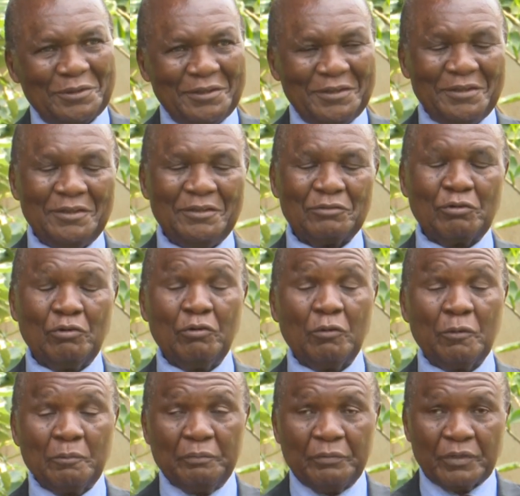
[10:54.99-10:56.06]
Mm.
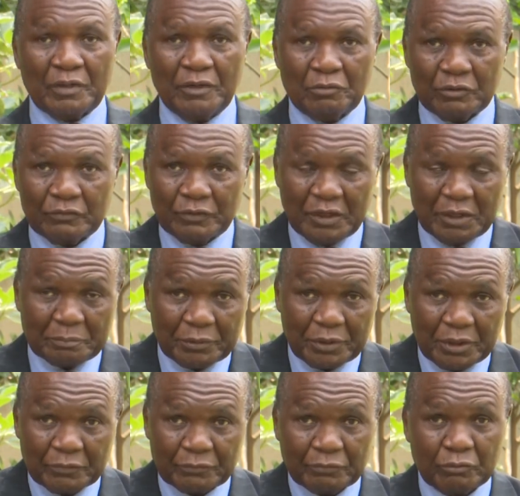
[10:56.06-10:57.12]
So it was very
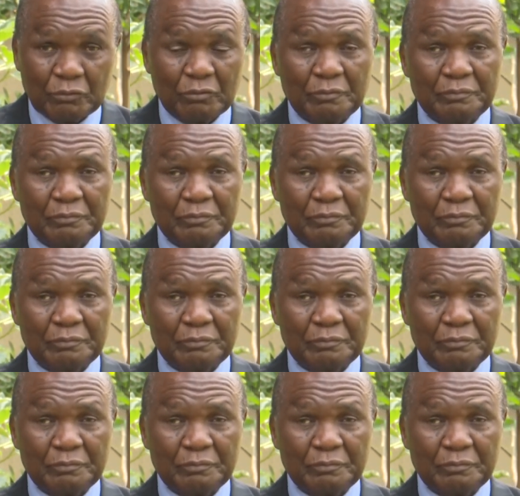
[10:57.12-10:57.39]
painful.